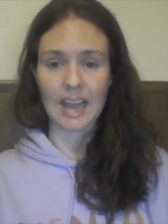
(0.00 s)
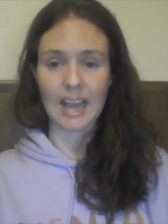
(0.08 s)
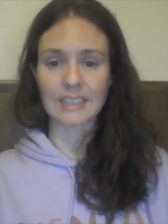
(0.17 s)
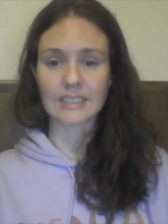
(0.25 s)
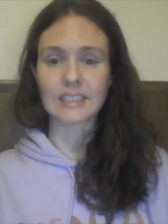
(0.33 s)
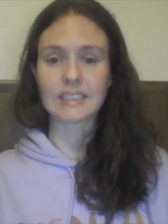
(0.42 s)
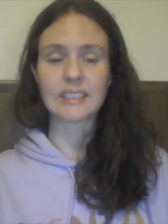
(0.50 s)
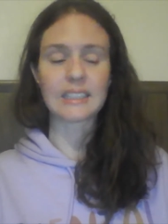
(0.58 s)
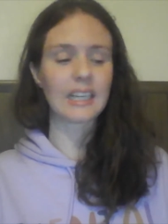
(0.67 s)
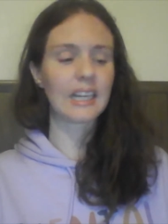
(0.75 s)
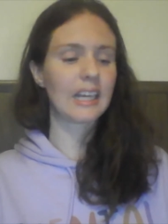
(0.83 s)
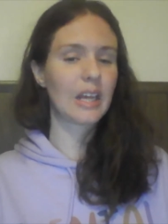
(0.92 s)
acids
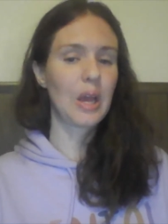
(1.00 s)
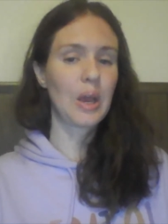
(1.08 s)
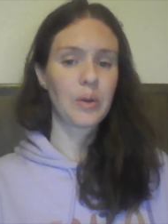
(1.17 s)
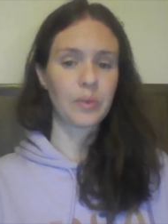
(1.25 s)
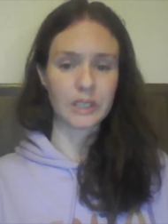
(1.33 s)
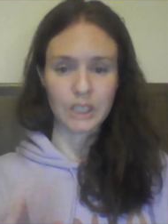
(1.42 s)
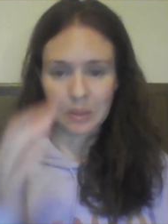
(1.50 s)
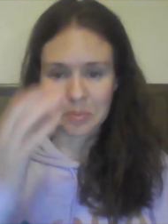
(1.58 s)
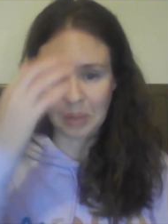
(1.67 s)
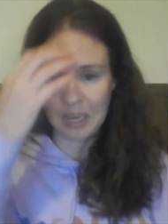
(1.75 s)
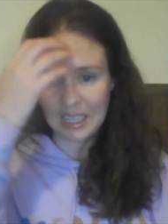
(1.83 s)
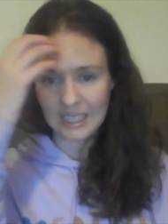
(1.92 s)
in it, which our
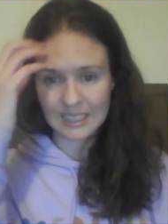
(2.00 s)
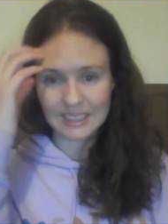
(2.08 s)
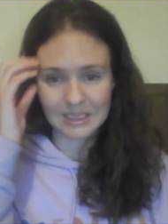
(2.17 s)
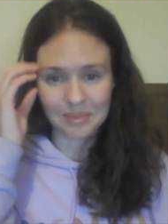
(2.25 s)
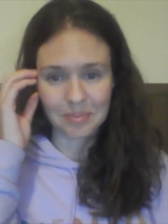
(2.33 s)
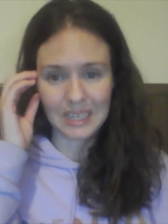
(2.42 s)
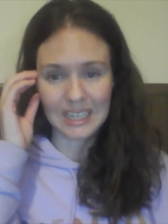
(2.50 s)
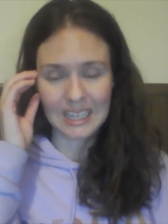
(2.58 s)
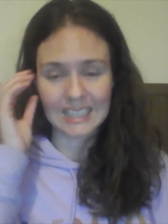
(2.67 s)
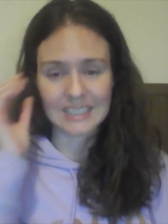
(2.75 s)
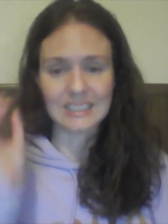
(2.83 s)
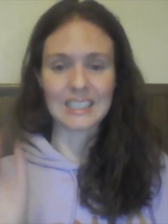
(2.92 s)
brain needs
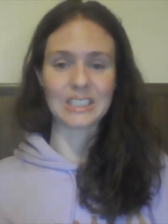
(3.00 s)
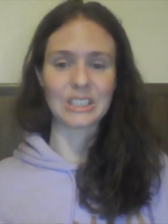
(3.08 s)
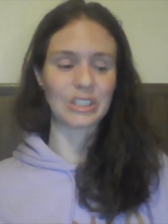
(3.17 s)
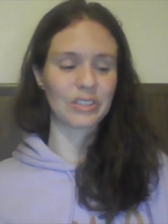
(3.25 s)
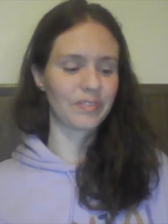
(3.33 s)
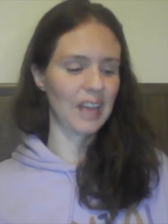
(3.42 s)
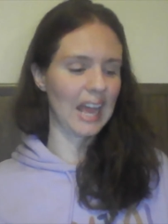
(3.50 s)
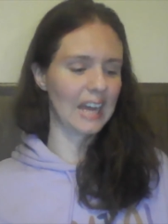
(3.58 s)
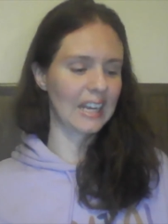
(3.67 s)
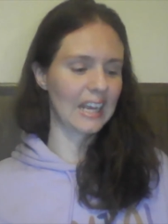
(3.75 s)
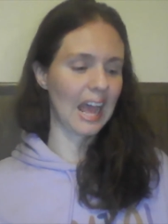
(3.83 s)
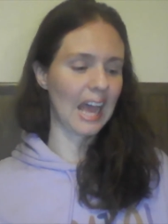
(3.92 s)
many essential
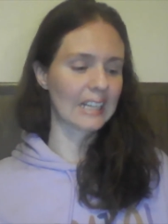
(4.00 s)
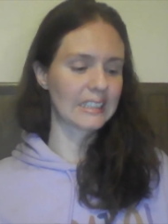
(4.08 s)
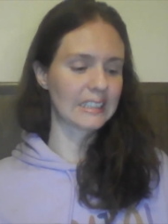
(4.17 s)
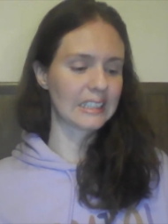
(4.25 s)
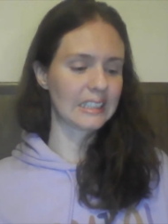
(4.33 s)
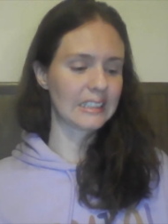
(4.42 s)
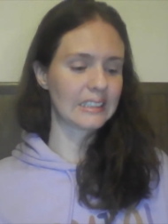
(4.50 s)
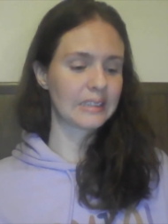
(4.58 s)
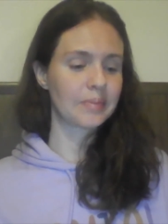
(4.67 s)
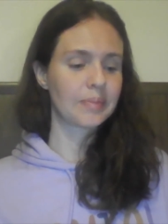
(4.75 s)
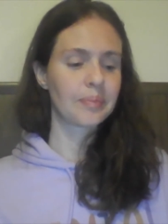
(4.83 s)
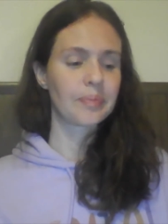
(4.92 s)
fatty
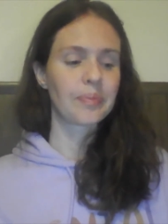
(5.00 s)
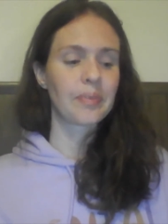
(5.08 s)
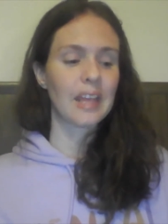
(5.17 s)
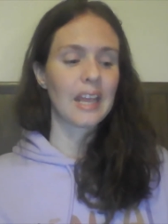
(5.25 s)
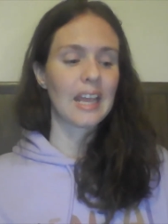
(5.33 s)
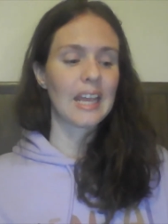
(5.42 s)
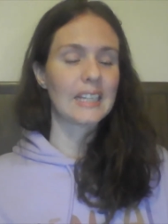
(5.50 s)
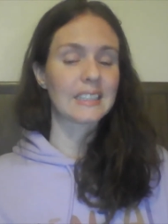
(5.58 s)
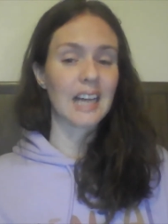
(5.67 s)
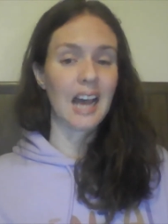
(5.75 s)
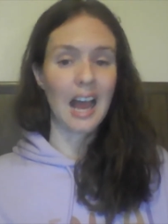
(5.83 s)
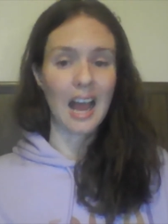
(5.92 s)
acids.
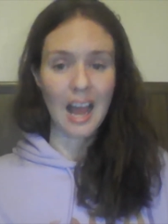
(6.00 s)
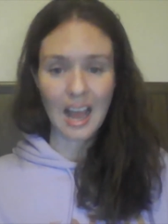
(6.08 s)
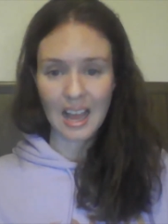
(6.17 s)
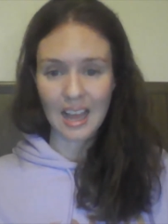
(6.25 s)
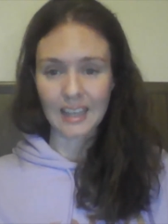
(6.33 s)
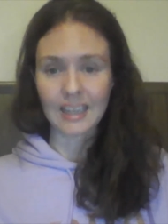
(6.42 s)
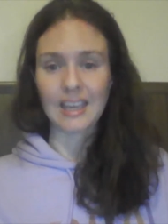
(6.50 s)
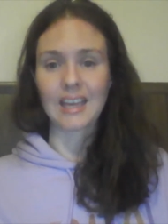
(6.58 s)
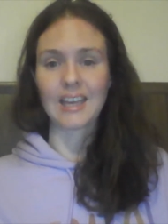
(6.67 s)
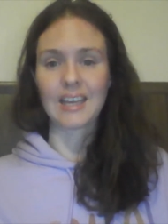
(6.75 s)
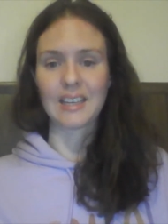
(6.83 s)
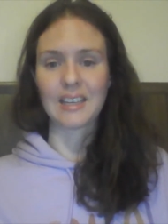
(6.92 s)
It's high
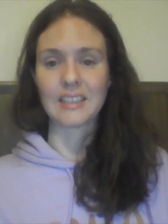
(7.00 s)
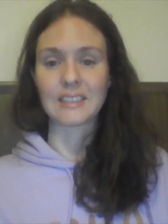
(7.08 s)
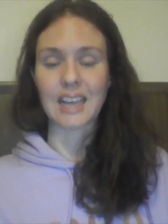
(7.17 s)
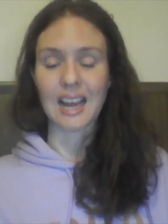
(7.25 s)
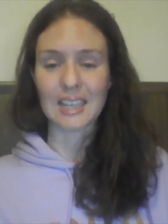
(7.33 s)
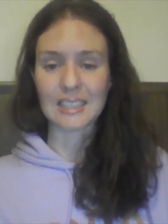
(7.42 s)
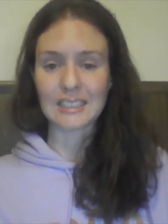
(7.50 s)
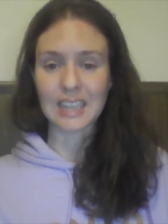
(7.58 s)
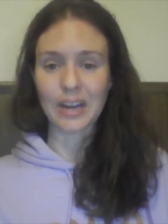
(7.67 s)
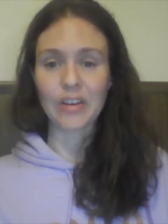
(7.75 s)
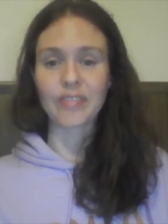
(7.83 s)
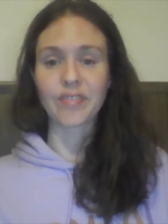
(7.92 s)
in
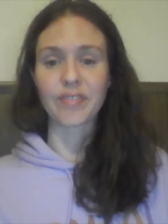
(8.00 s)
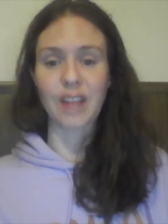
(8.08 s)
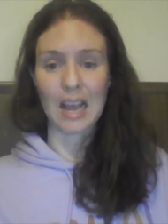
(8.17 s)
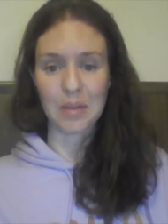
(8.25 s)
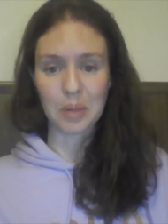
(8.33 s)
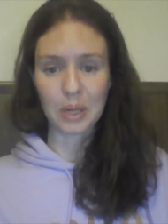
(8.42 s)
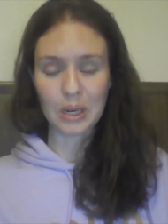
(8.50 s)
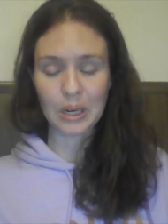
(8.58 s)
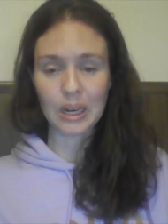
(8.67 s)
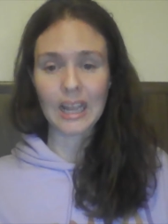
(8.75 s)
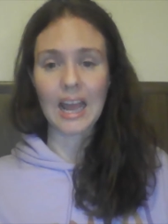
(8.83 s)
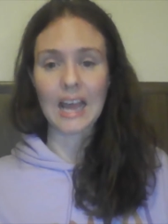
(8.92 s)
dietary
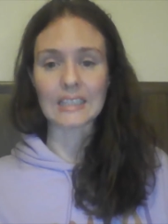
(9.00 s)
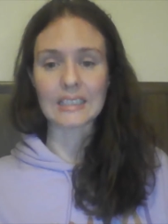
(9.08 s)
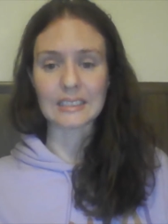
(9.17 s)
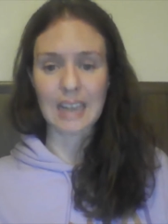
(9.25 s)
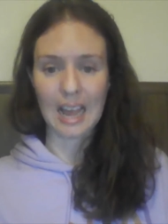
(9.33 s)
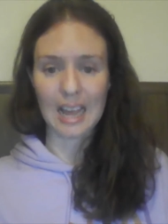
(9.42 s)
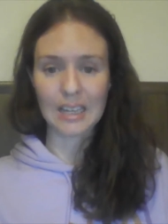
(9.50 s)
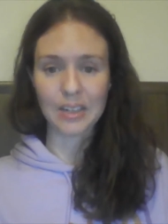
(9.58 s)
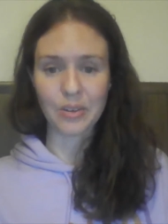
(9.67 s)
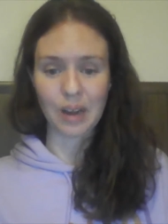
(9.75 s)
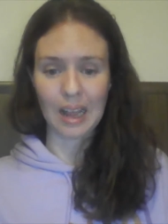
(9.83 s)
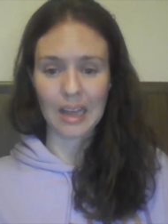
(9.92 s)
fiber. It has 9
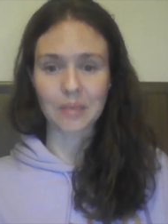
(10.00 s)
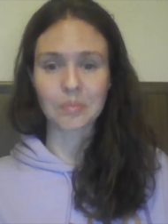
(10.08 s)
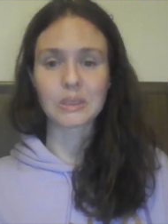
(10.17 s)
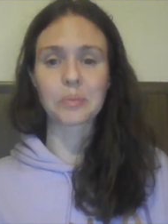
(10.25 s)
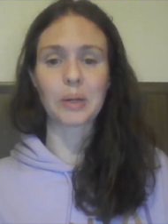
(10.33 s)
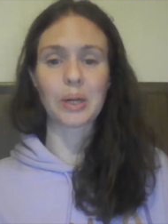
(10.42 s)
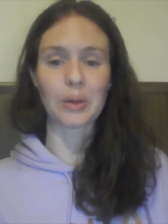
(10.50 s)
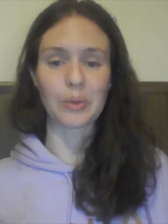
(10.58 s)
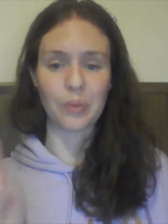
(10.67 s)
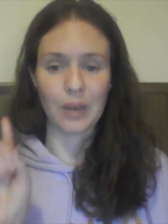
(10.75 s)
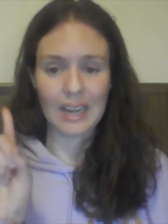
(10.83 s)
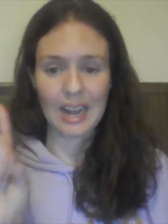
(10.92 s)
grams per
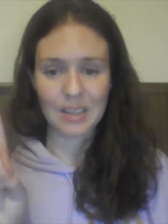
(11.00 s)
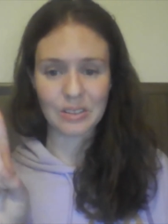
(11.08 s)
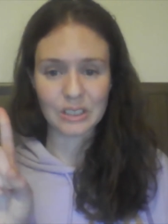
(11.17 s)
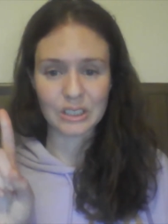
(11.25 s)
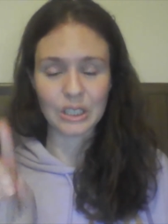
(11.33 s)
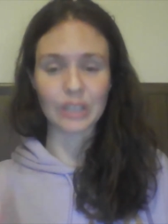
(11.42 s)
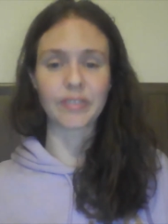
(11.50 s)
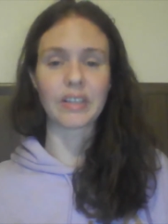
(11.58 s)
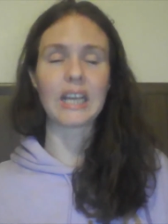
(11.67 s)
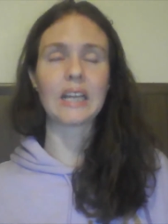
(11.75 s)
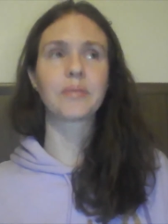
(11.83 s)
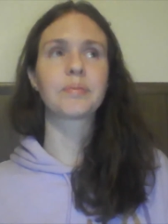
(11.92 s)
1-ounce
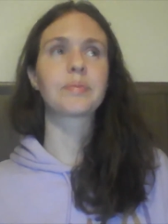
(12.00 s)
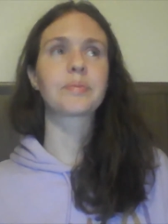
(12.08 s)
serving.